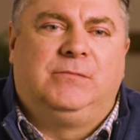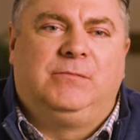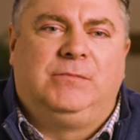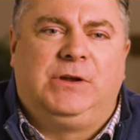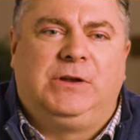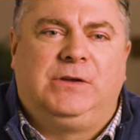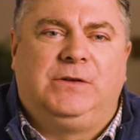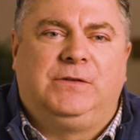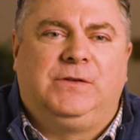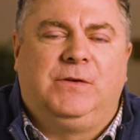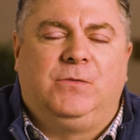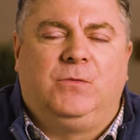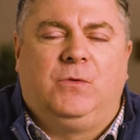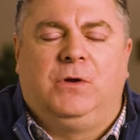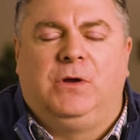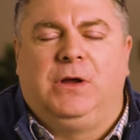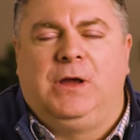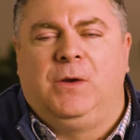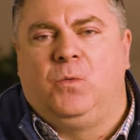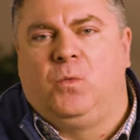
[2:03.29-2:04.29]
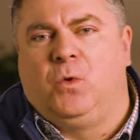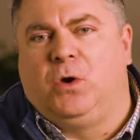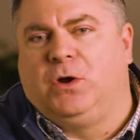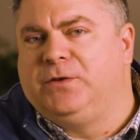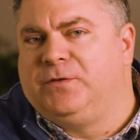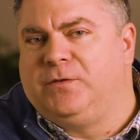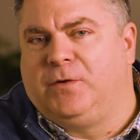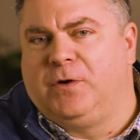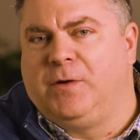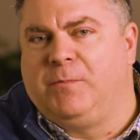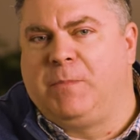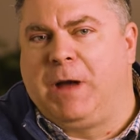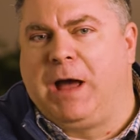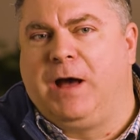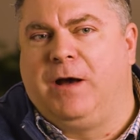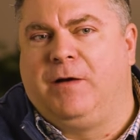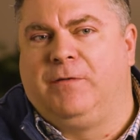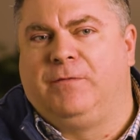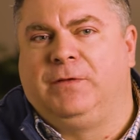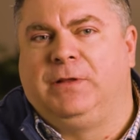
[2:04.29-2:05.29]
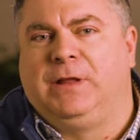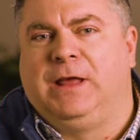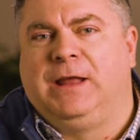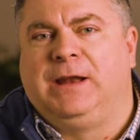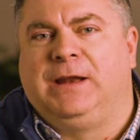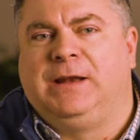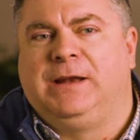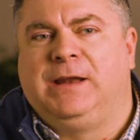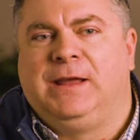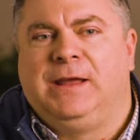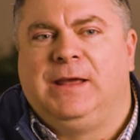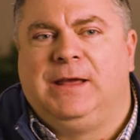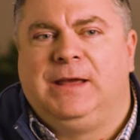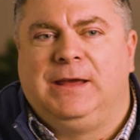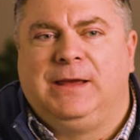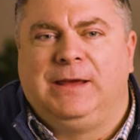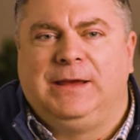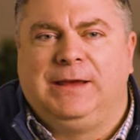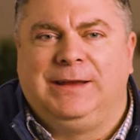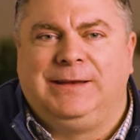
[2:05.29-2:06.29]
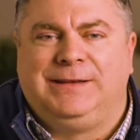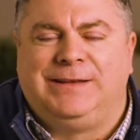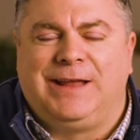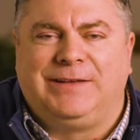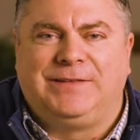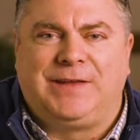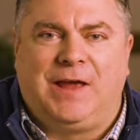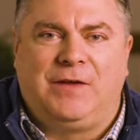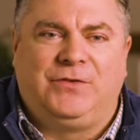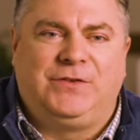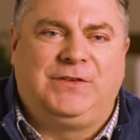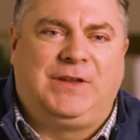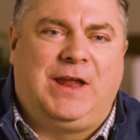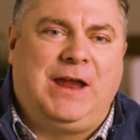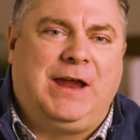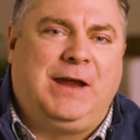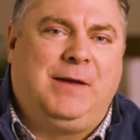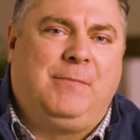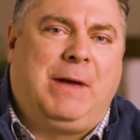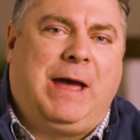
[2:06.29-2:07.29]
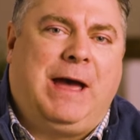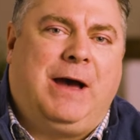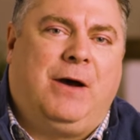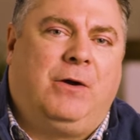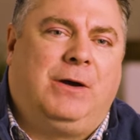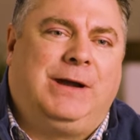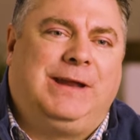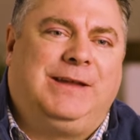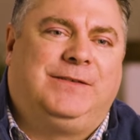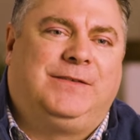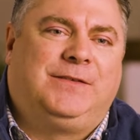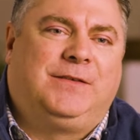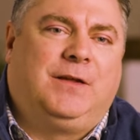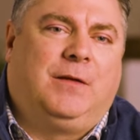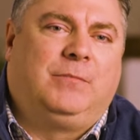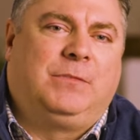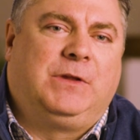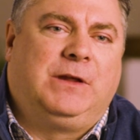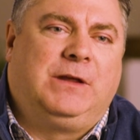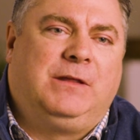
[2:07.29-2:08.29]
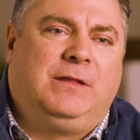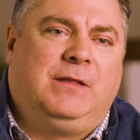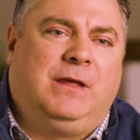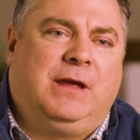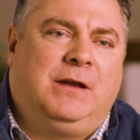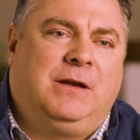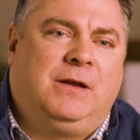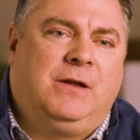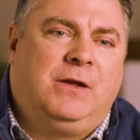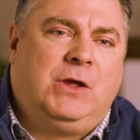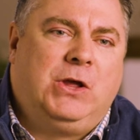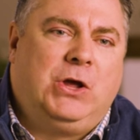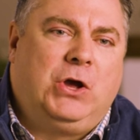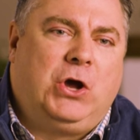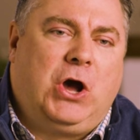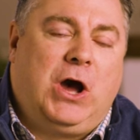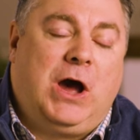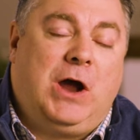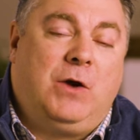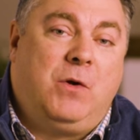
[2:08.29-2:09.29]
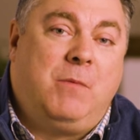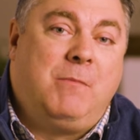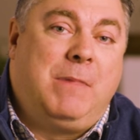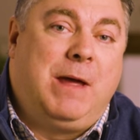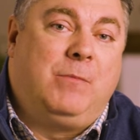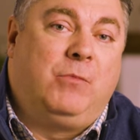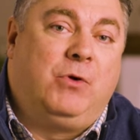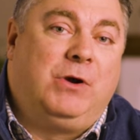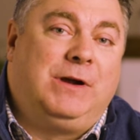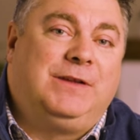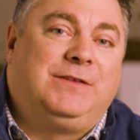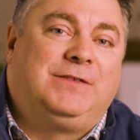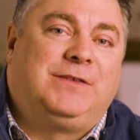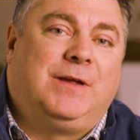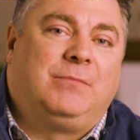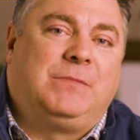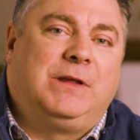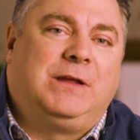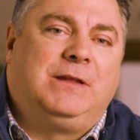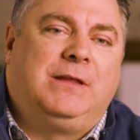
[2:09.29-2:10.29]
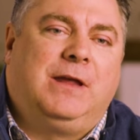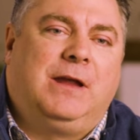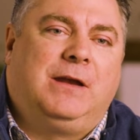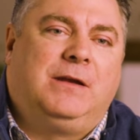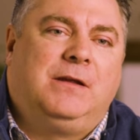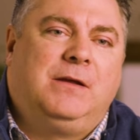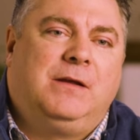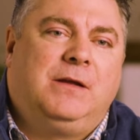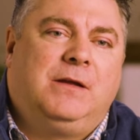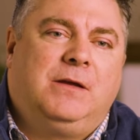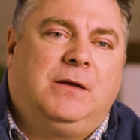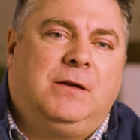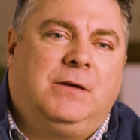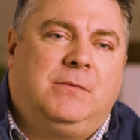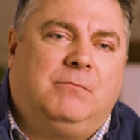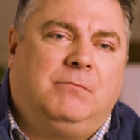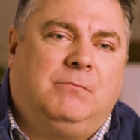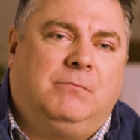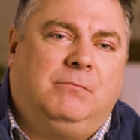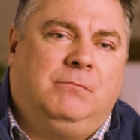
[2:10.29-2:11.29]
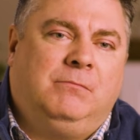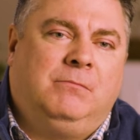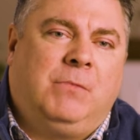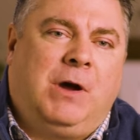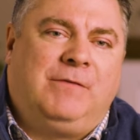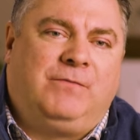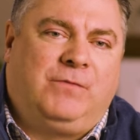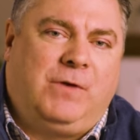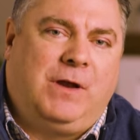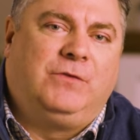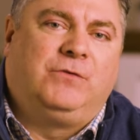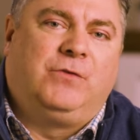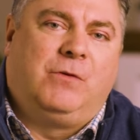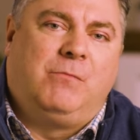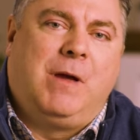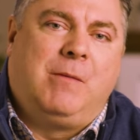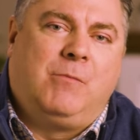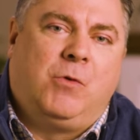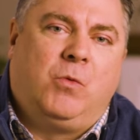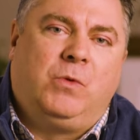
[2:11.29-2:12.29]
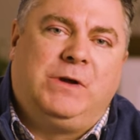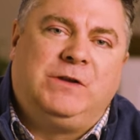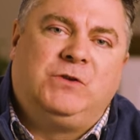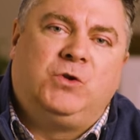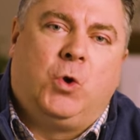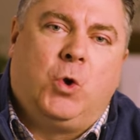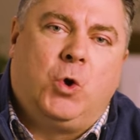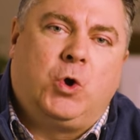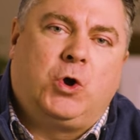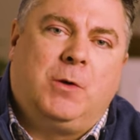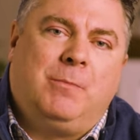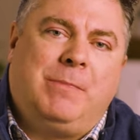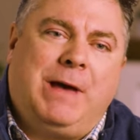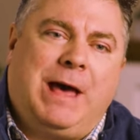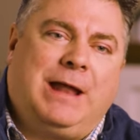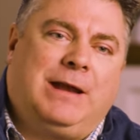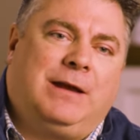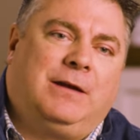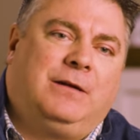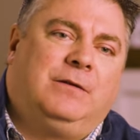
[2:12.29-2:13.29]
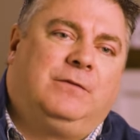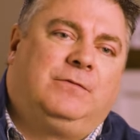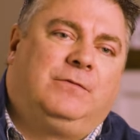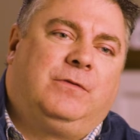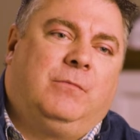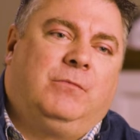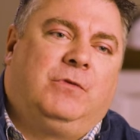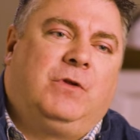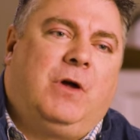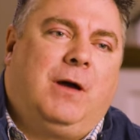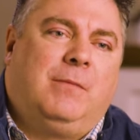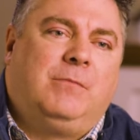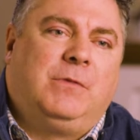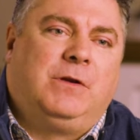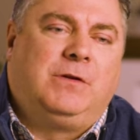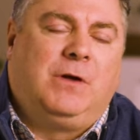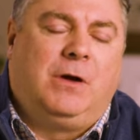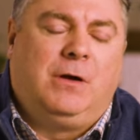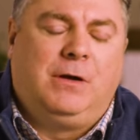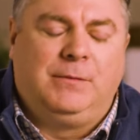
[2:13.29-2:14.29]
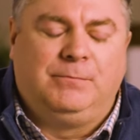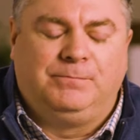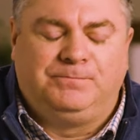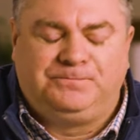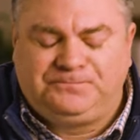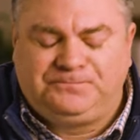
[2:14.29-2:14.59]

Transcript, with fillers: because it was, it was very powerful, and it, it does have staying power. It is something that I remember. It is something that my friends remember. We talk about it from time to time.